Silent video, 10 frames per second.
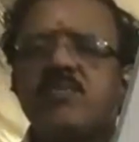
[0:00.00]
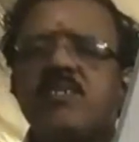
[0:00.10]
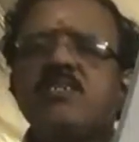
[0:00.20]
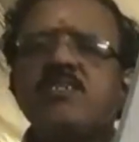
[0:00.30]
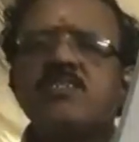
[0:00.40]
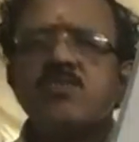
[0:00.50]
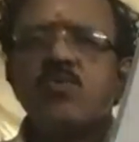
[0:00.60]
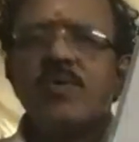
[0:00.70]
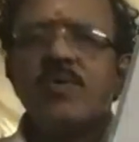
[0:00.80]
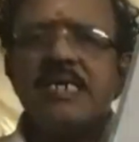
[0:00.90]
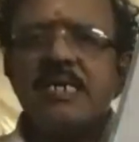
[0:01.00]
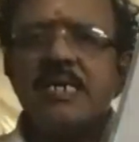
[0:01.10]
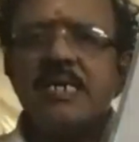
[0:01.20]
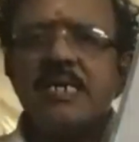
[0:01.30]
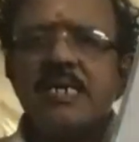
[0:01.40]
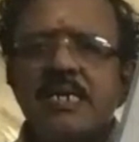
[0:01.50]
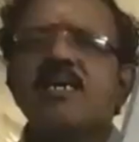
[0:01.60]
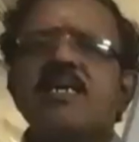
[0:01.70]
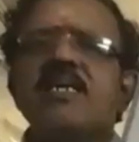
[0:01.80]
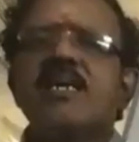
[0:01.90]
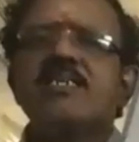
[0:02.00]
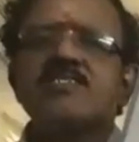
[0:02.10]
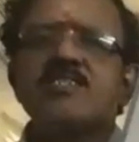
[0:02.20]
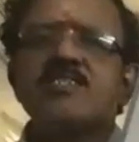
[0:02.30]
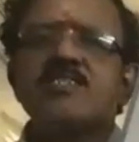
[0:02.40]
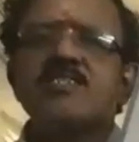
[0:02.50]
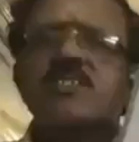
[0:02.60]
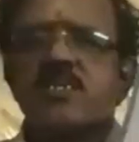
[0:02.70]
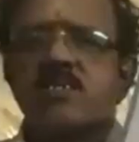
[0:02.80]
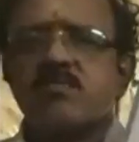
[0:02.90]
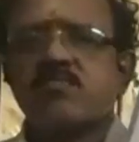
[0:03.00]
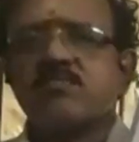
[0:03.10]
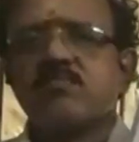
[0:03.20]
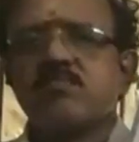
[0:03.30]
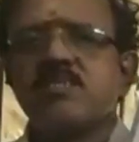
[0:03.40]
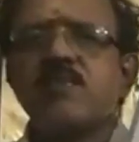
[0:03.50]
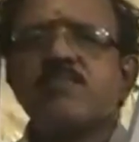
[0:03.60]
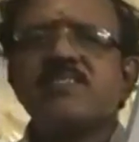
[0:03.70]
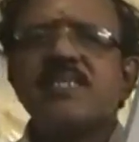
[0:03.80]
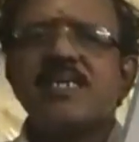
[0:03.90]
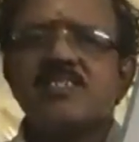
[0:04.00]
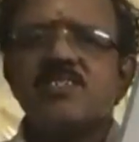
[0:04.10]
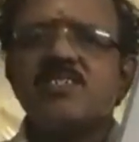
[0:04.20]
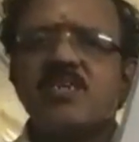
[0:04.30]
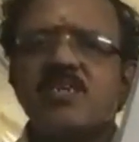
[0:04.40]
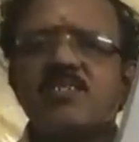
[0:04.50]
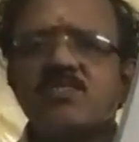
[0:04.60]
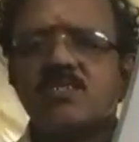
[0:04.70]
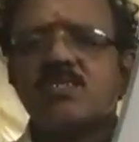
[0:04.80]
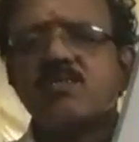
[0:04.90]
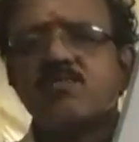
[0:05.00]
is only inelastic collision. That means energy is lost.